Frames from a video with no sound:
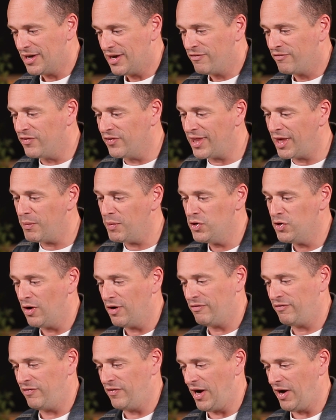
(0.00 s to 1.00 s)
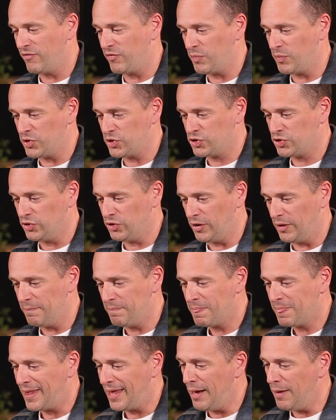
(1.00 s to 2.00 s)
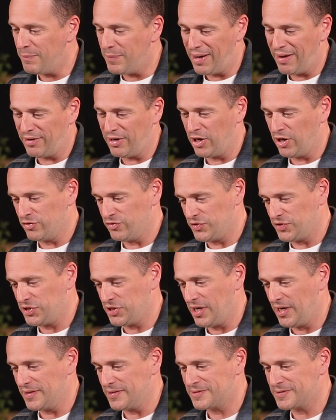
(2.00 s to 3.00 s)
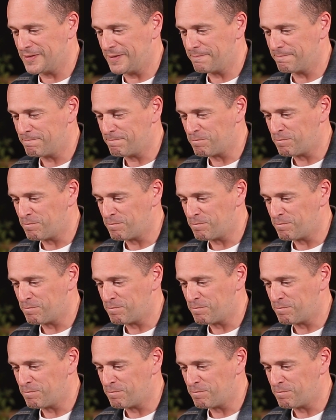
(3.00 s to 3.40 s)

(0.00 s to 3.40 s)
for they were not far from the shore, about 100 yards.